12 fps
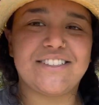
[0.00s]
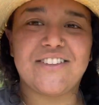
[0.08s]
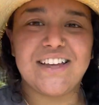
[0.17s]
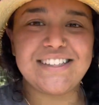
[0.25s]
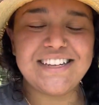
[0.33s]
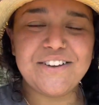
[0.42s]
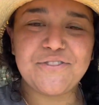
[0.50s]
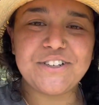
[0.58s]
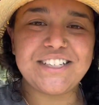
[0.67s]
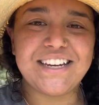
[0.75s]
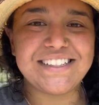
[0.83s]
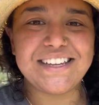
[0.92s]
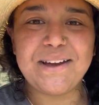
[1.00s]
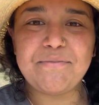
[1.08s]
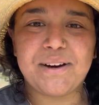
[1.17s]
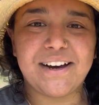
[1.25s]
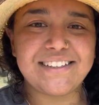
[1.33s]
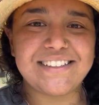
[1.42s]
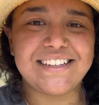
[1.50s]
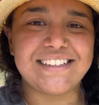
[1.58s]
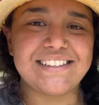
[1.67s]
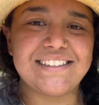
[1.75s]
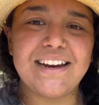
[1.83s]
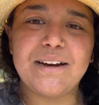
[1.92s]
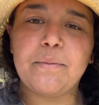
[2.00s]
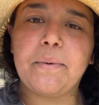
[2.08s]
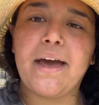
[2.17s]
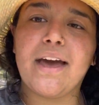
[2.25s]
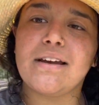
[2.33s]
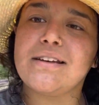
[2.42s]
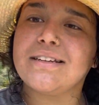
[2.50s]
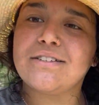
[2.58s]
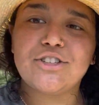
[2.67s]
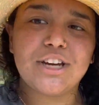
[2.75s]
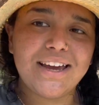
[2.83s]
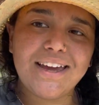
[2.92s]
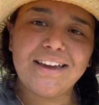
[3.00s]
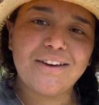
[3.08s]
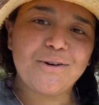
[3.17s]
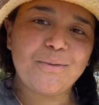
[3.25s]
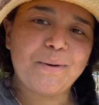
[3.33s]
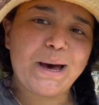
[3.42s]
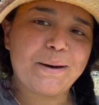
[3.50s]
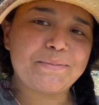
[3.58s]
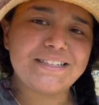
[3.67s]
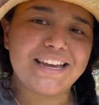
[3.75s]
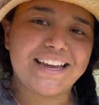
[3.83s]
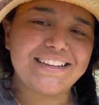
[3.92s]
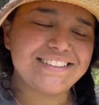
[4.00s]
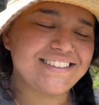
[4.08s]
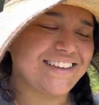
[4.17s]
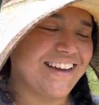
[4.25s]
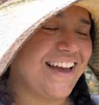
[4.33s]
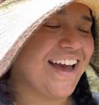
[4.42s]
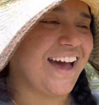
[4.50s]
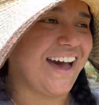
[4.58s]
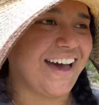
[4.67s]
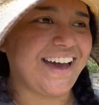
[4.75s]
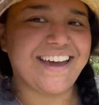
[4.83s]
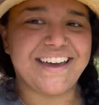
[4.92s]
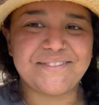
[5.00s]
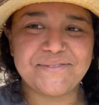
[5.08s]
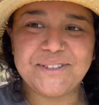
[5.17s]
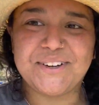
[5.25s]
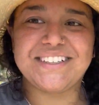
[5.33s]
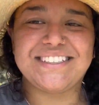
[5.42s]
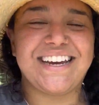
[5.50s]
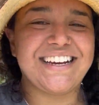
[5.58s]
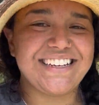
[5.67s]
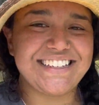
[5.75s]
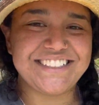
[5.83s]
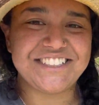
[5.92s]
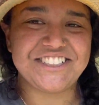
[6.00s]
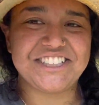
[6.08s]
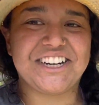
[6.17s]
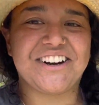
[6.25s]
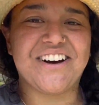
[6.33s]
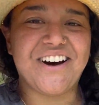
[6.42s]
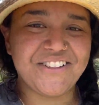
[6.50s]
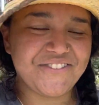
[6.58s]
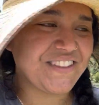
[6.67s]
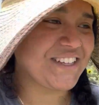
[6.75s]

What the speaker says: So that's it for today's unboxing, setup, and chicken coop update. I am so excited to get to share all of